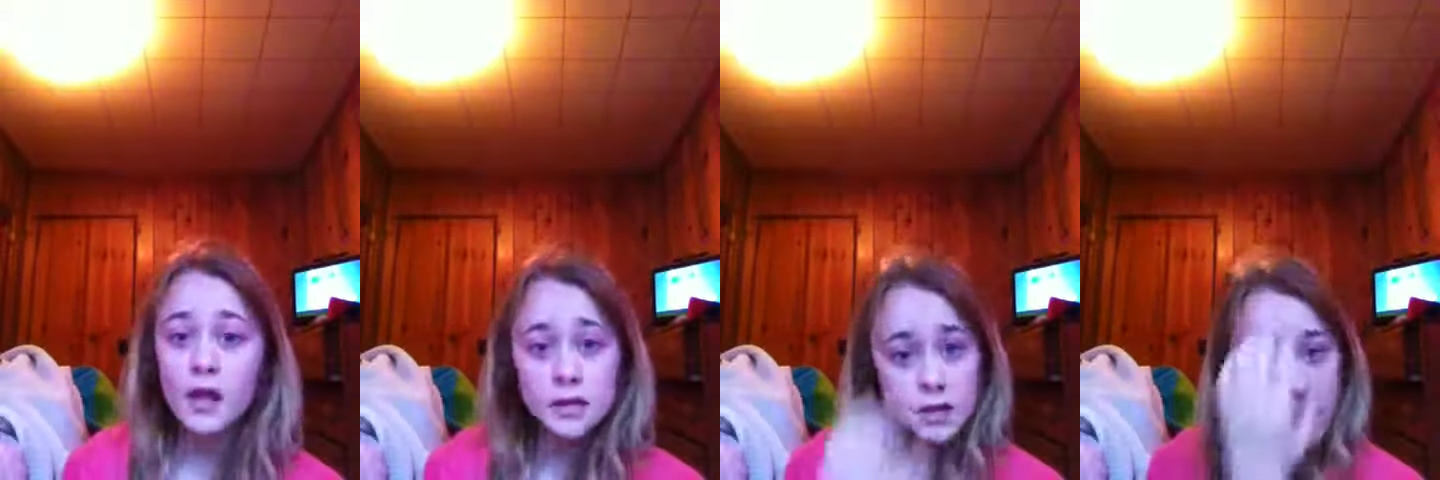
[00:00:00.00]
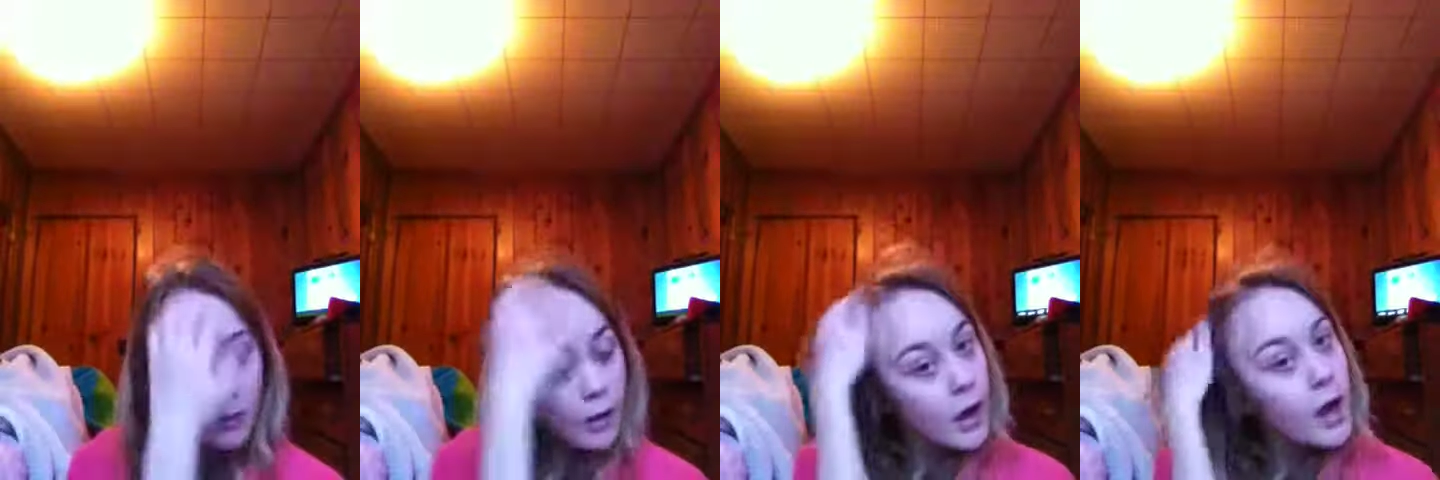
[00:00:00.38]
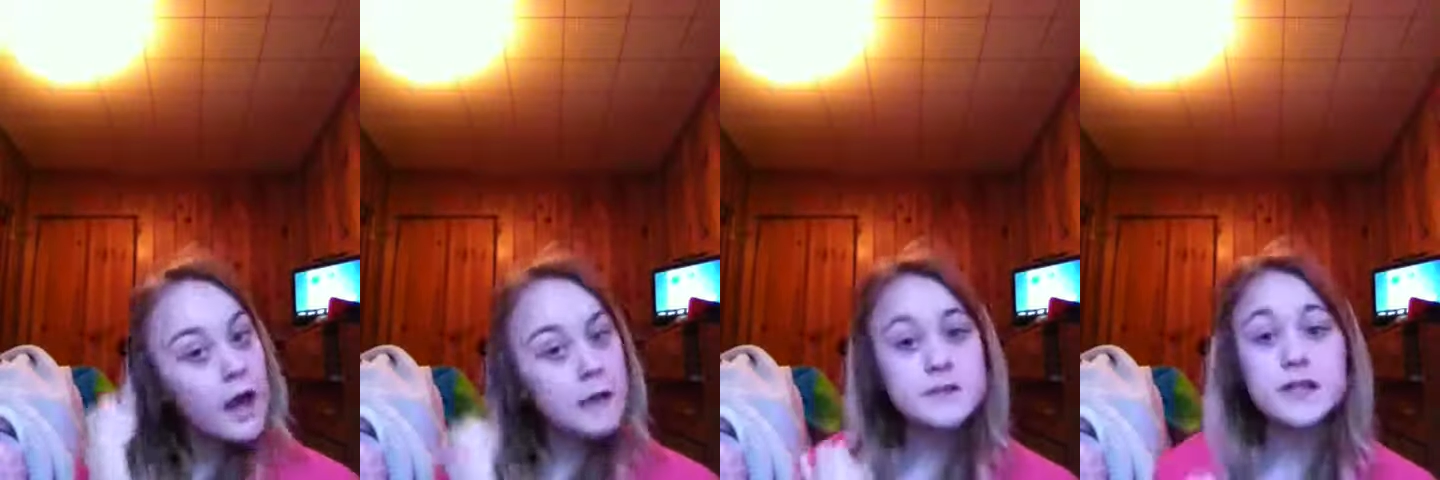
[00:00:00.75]
so
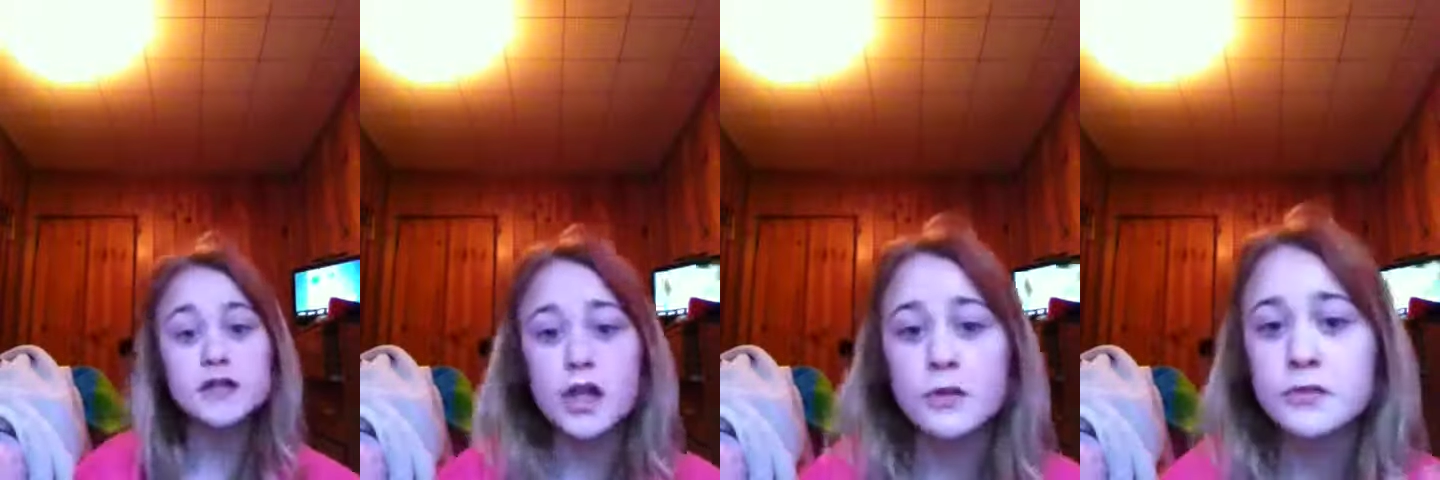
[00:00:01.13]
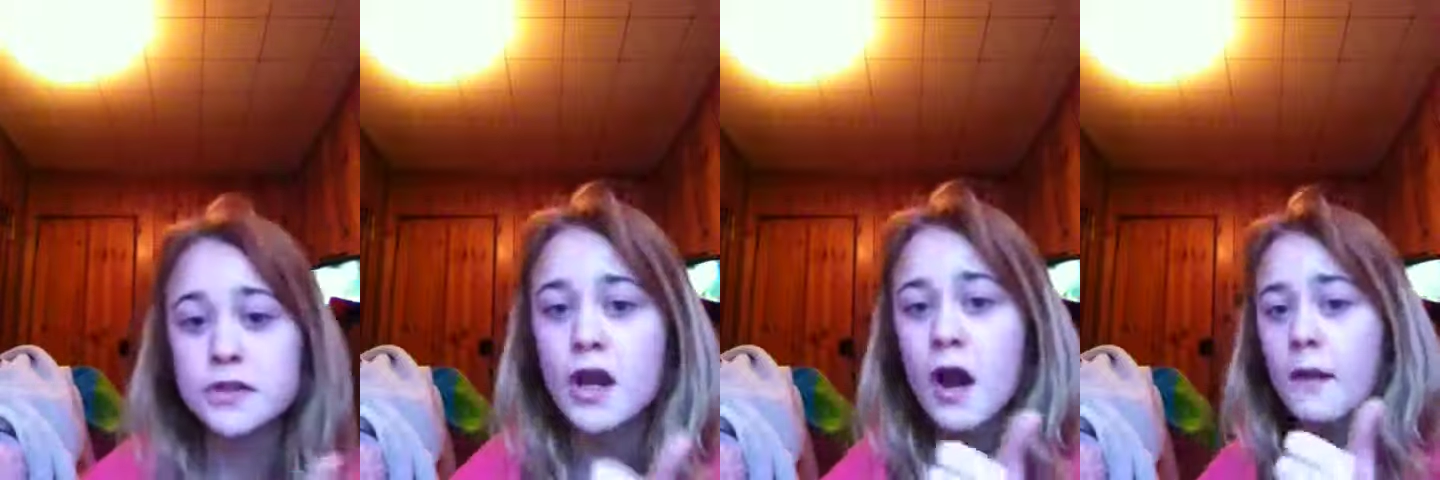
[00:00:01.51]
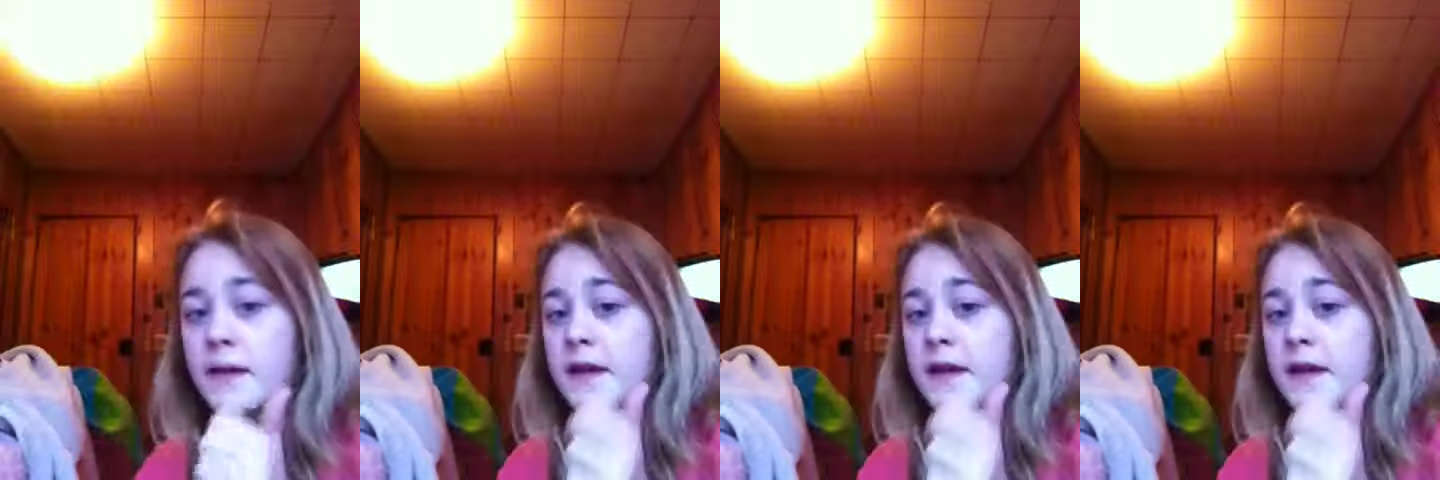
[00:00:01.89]
I'm just gonna show you what she got